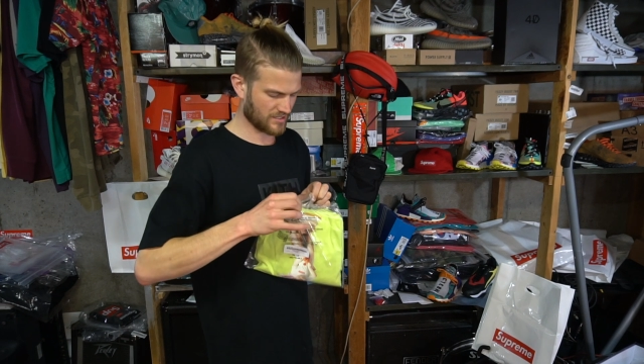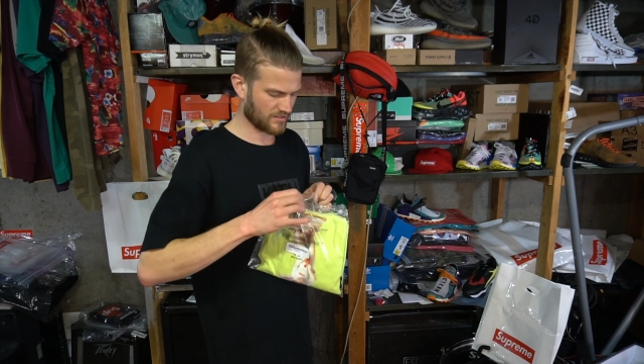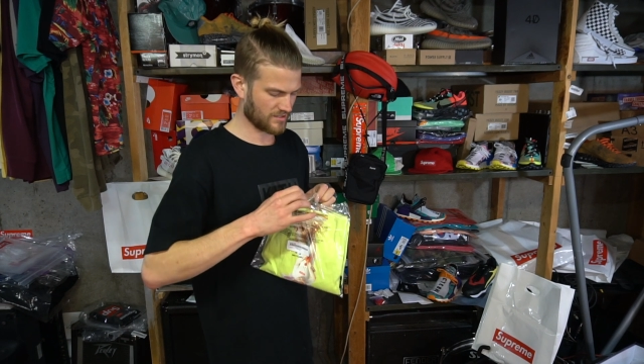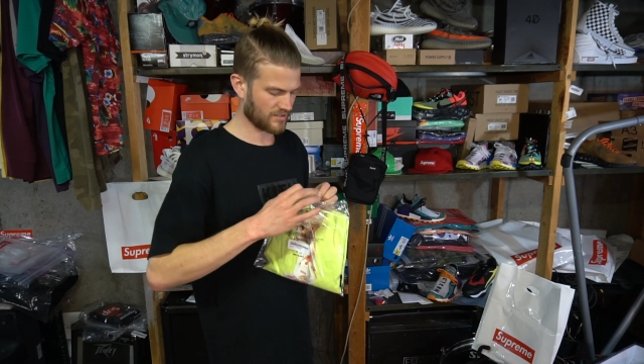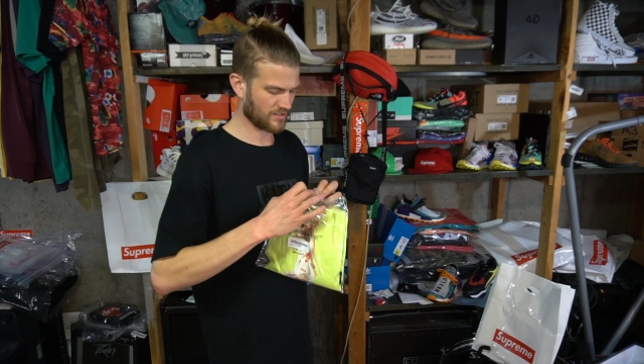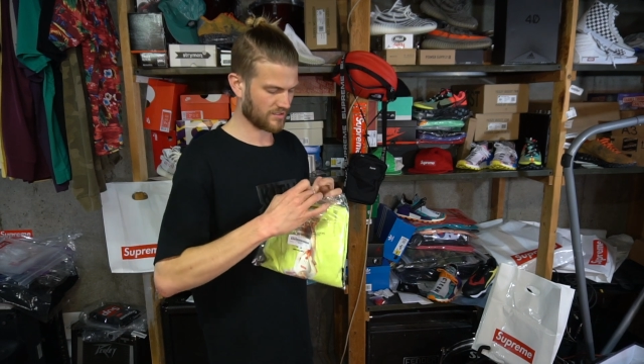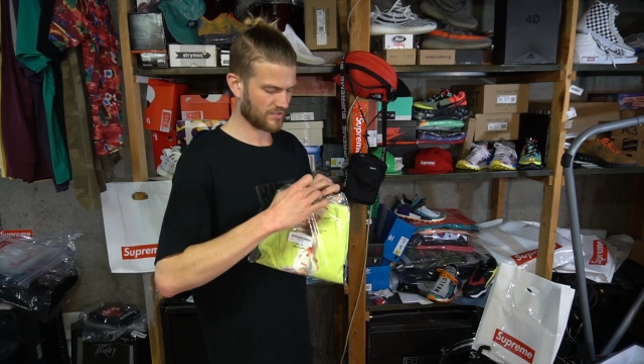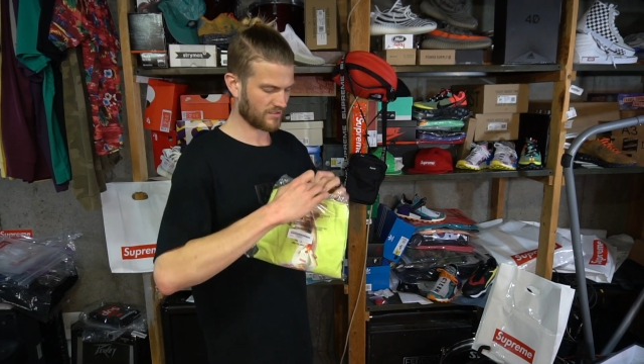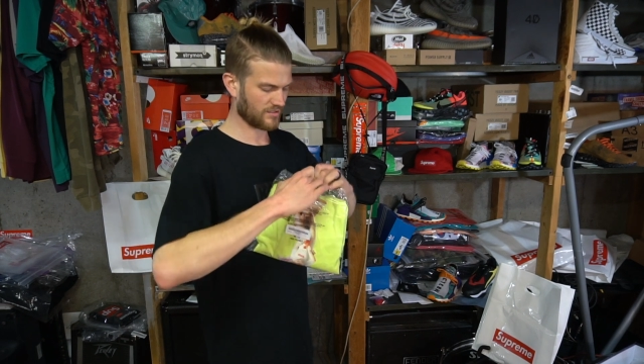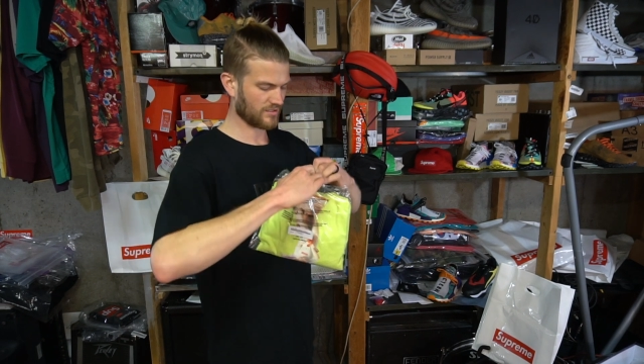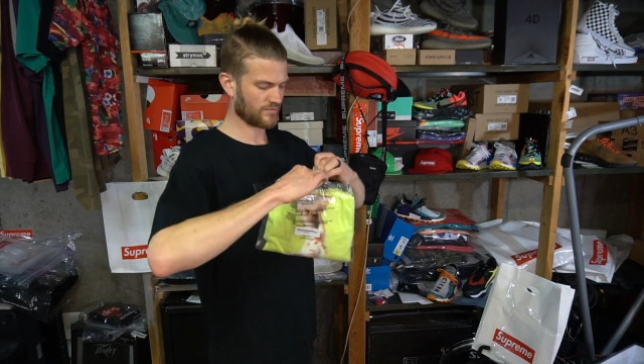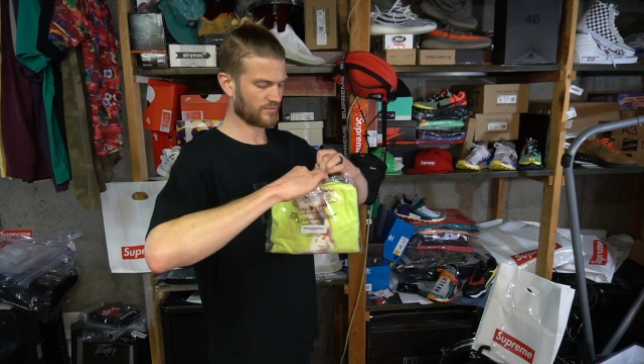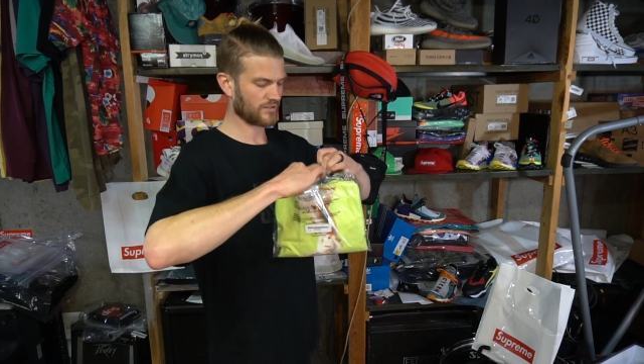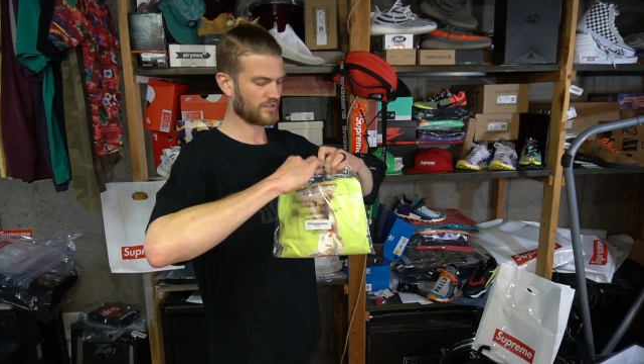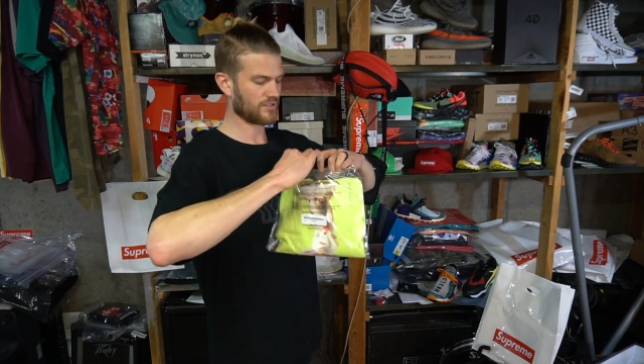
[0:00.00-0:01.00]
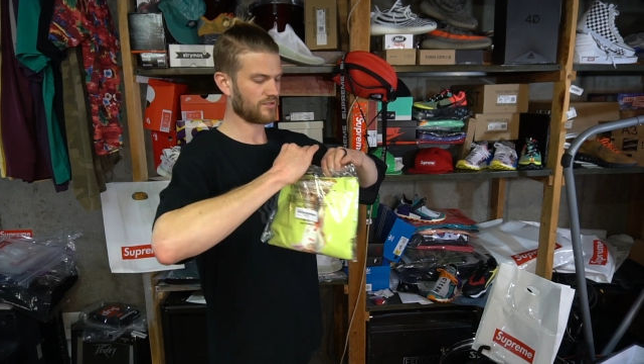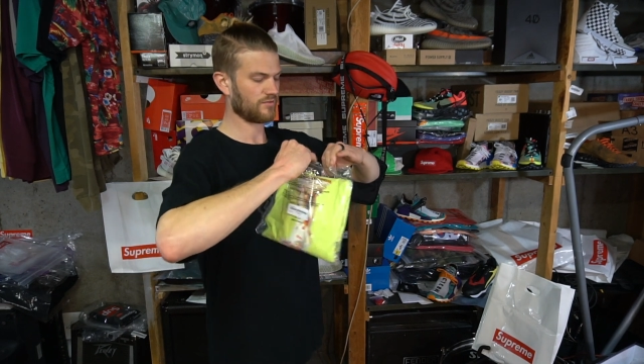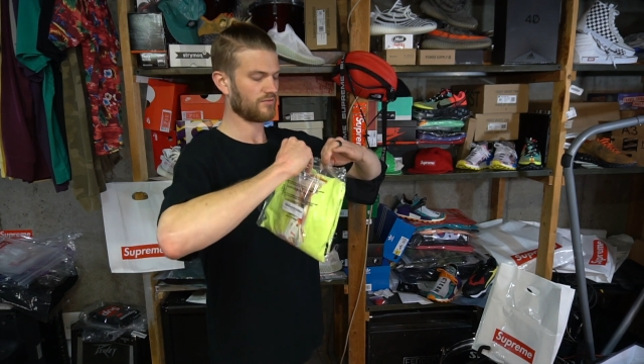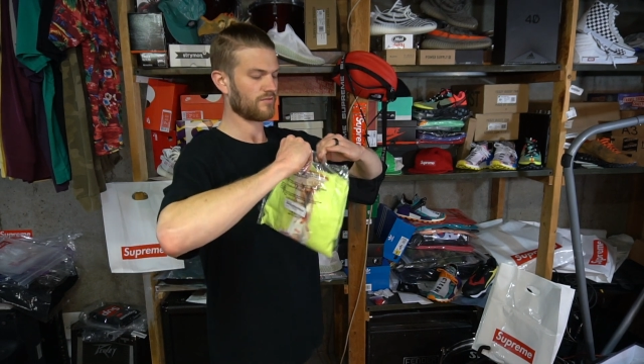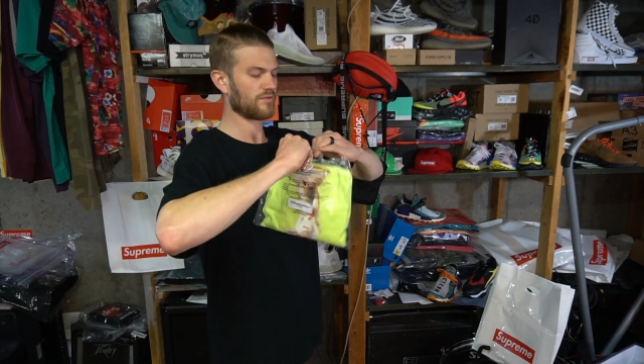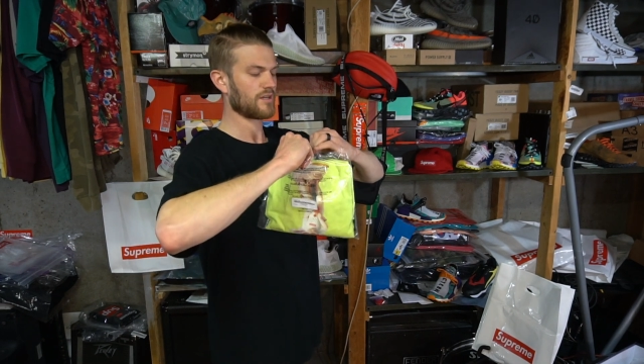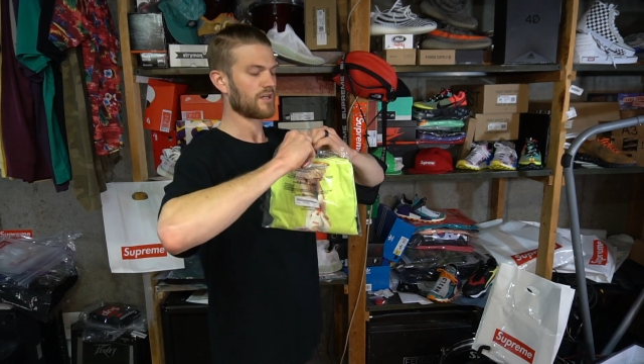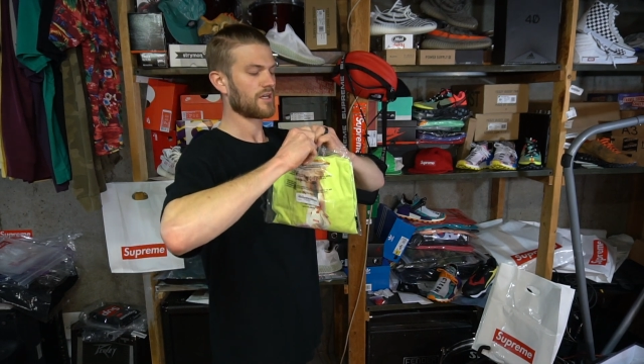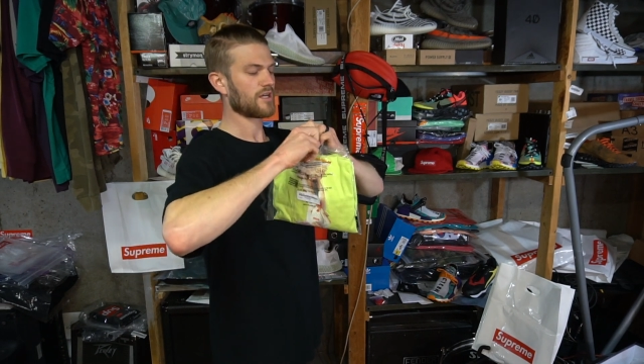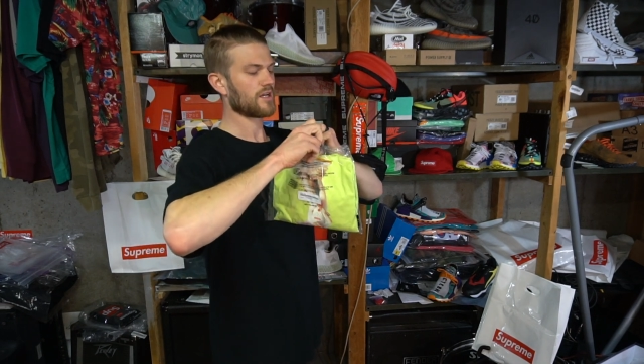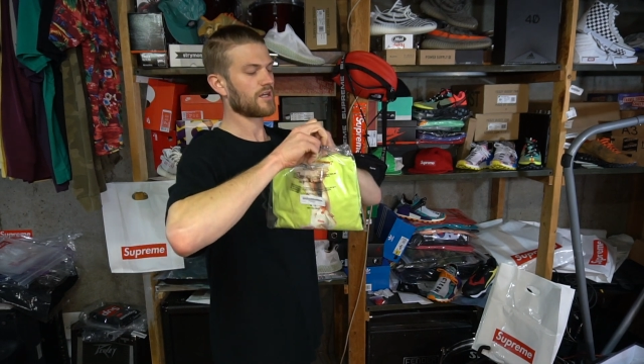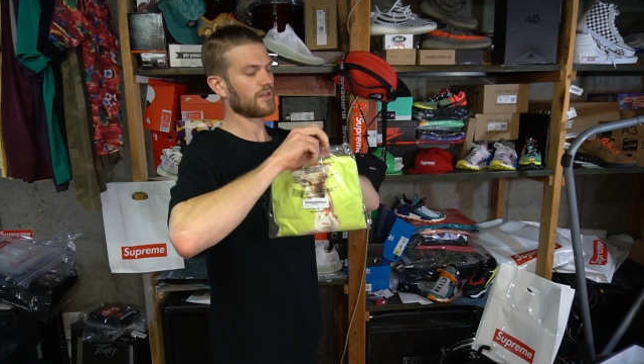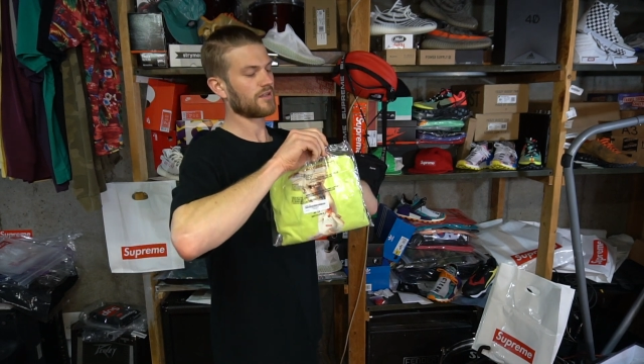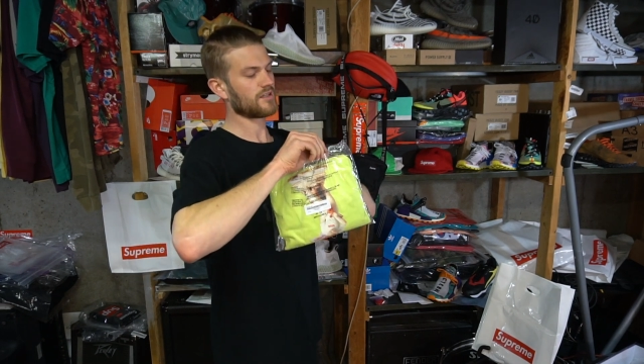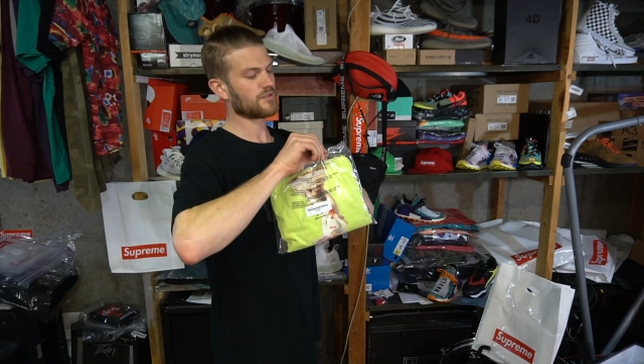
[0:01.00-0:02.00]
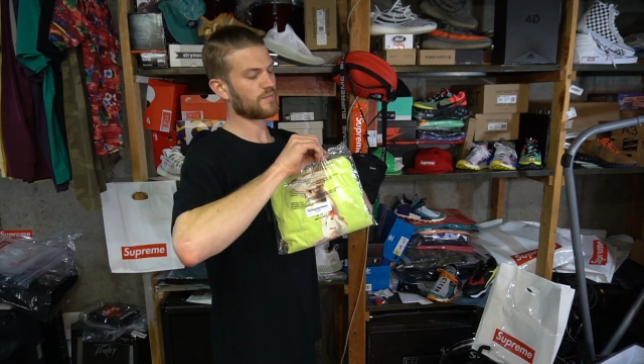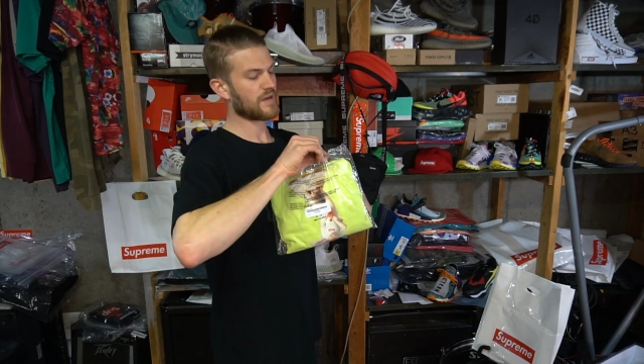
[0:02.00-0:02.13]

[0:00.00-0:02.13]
I think, is what they do this